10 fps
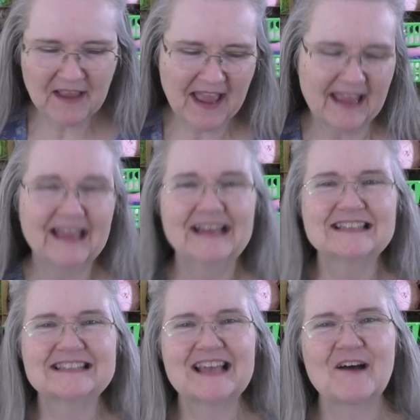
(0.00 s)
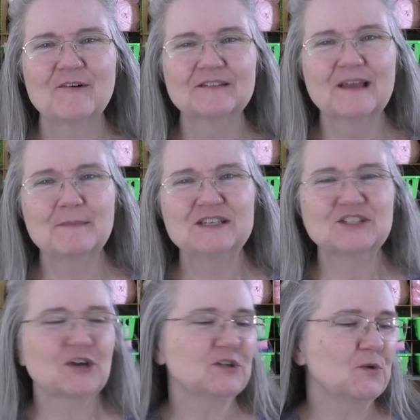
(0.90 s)
okay, so let me
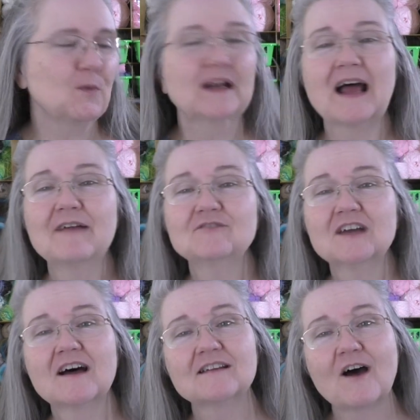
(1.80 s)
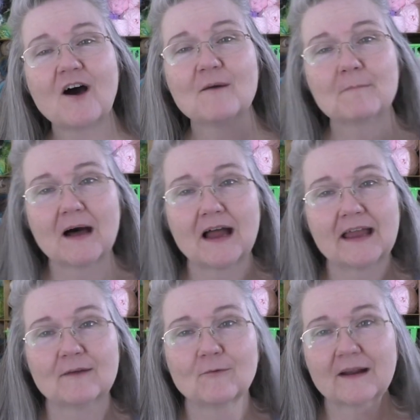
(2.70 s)
show you what I've done on
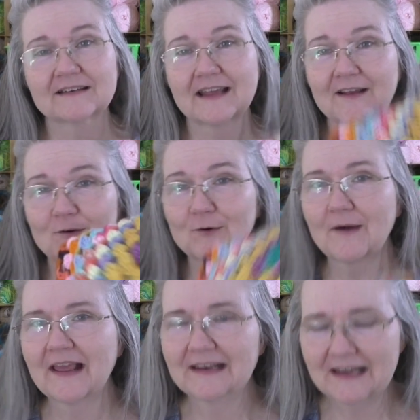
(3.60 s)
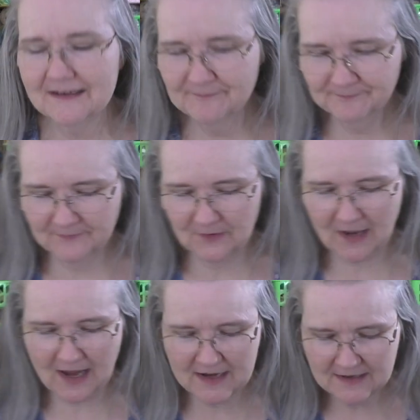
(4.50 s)
my rectangle granny.
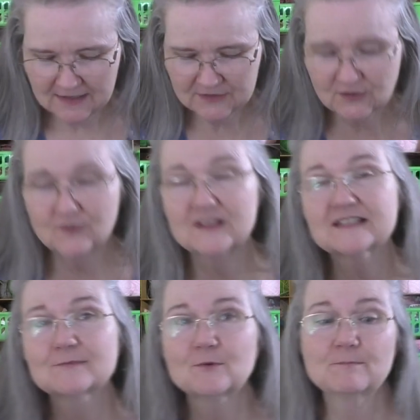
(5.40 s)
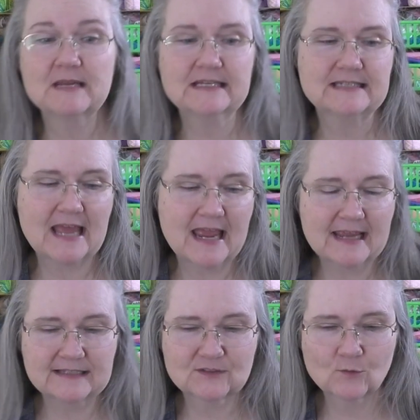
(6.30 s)
Okay, so this would be
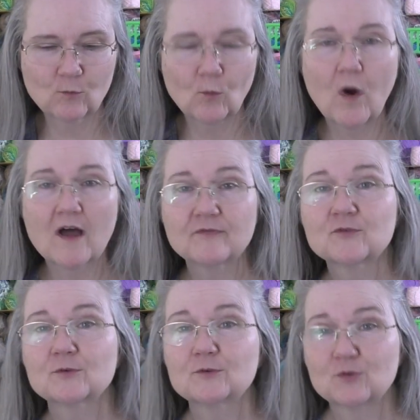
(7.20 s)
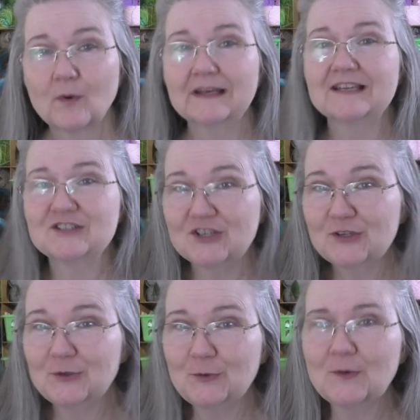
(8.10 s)
days 1 through
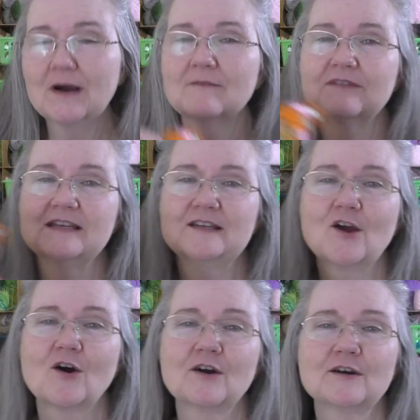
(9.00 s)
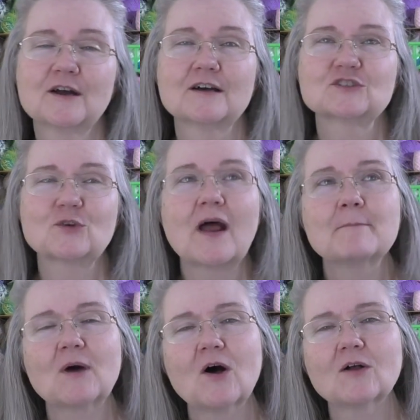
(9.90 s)
22 of the yarn, uh,
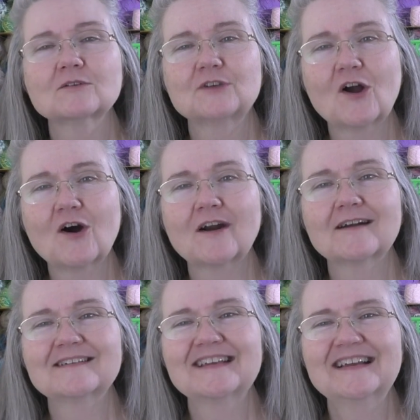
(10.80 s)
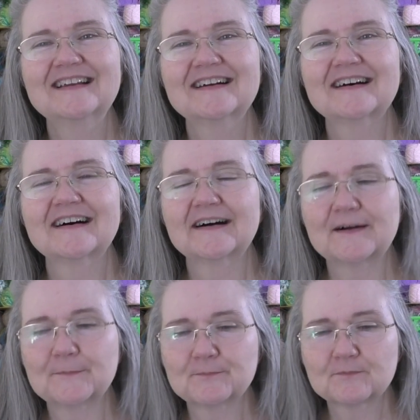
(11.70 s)
scrap ball yarn
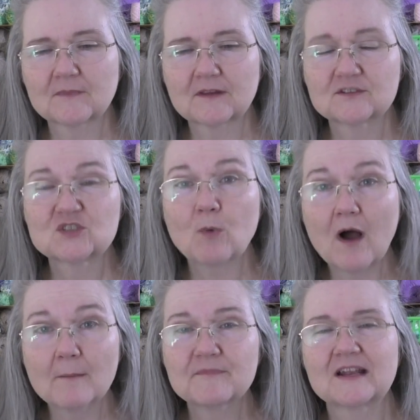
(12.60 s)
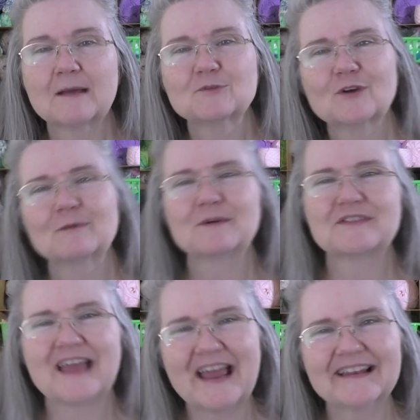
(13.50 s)
um, swap that I'm doing
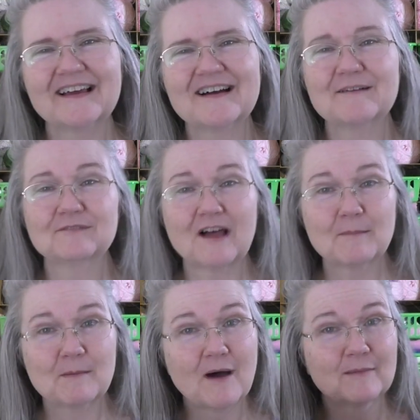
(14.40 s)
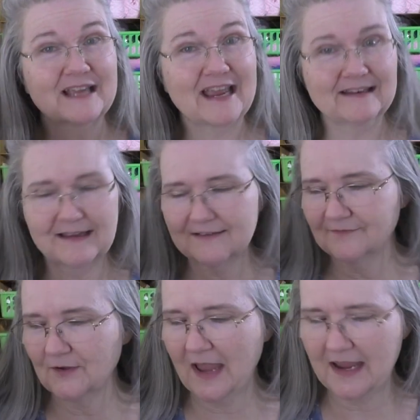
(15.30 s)
with Kayla of Llama Mama Kayla.
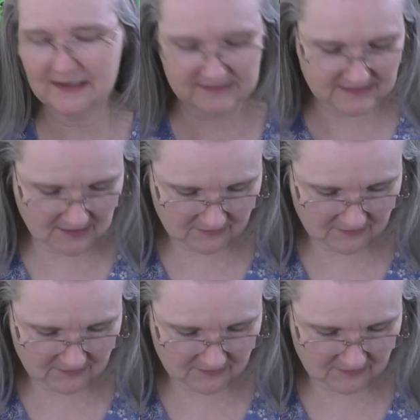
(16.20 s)
Okay, so